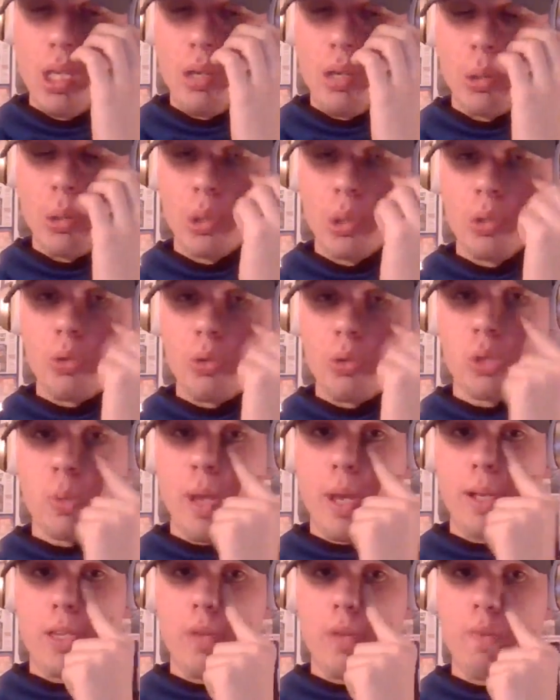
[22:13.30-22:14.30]
I really
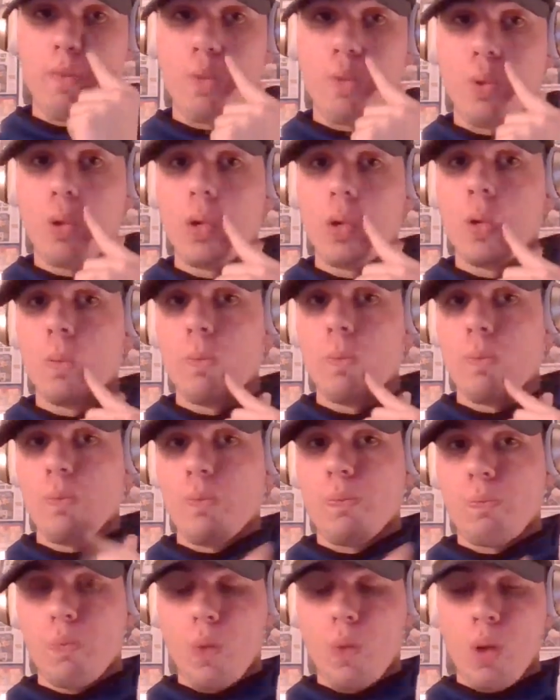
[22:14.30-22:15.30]
respect him for
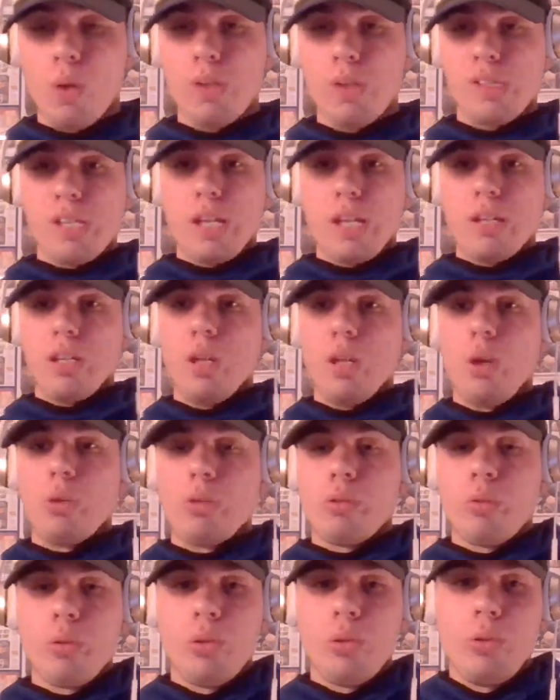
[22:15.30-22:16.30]
all he's had to go
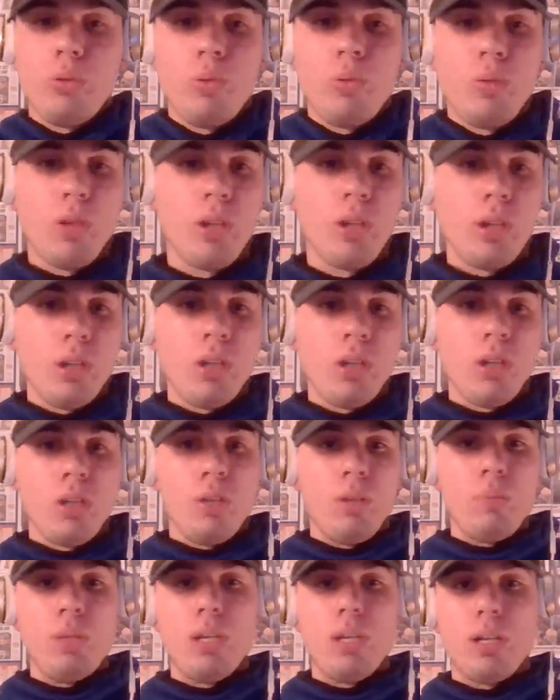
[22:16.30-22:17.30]
through,
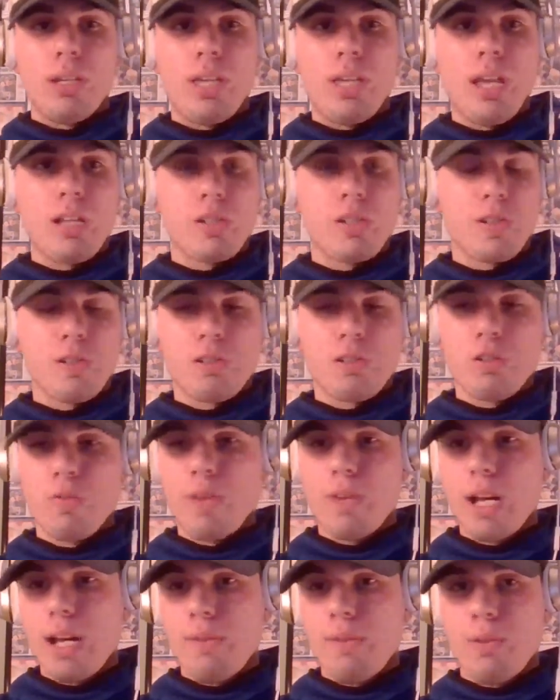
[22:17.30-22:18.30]
being a cancer
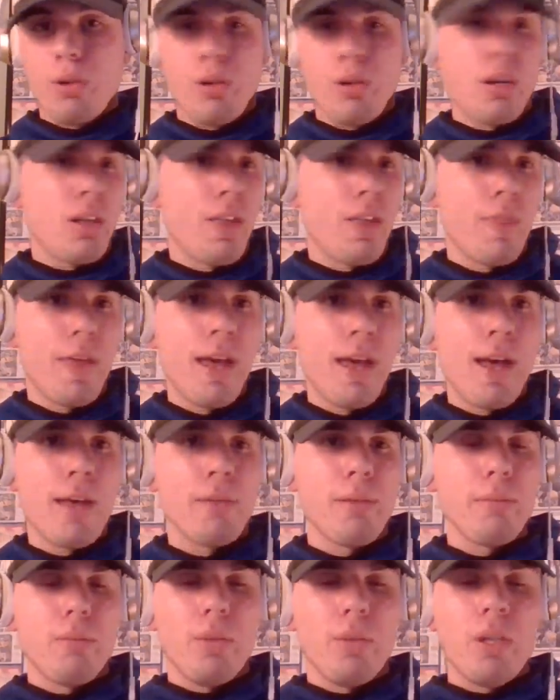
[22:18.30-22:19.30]
survivor and all of
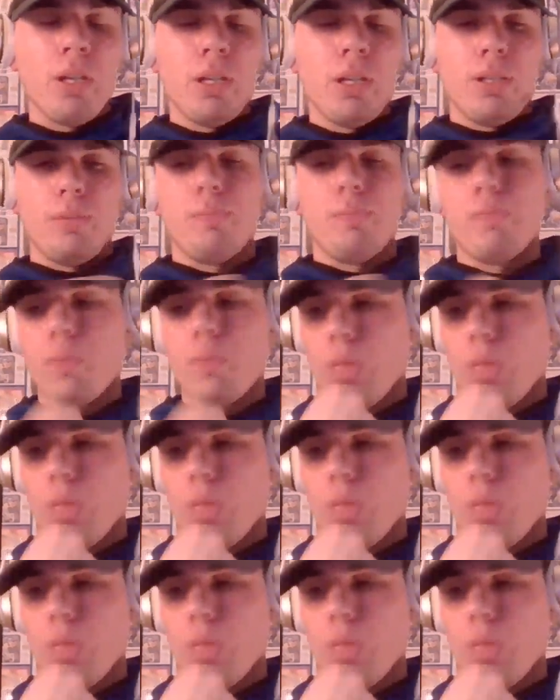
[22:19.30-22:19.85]
that.